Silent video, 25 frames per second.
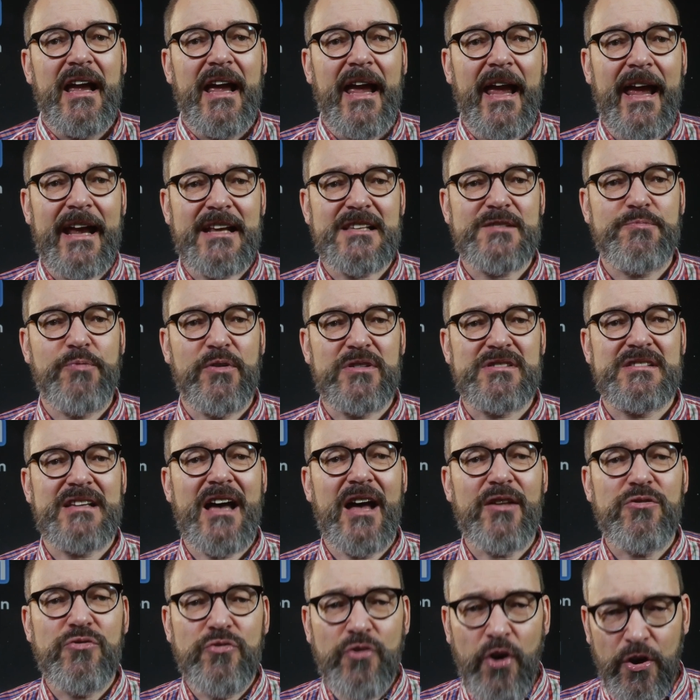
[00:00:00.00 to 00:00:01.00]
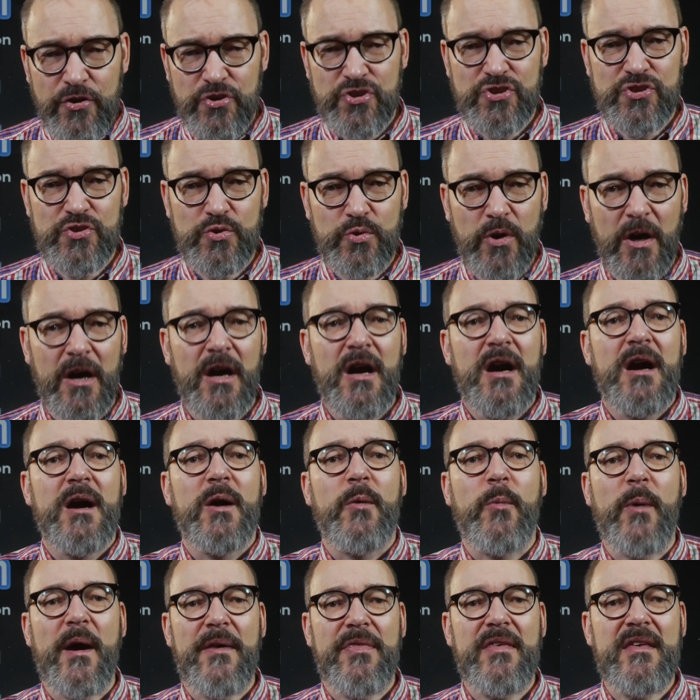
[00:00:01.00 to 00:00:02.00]
experts are not sure
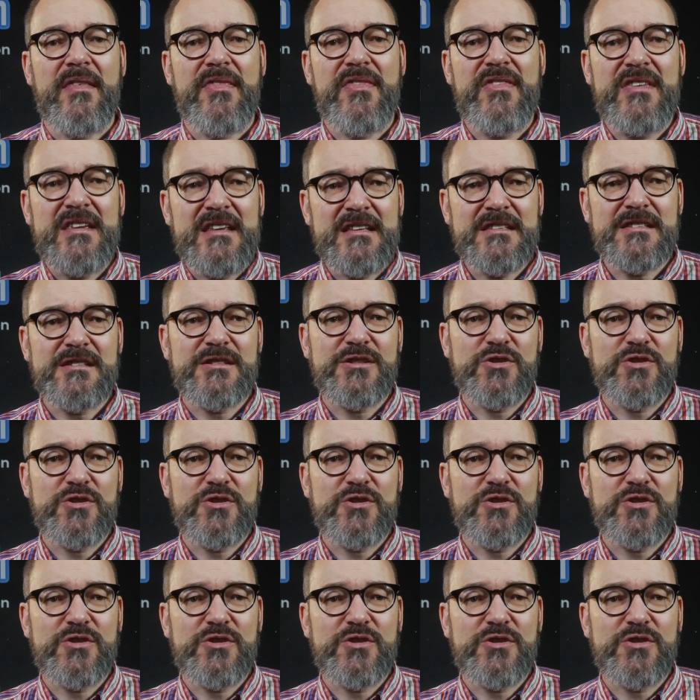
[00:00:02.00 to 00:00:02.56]
whether these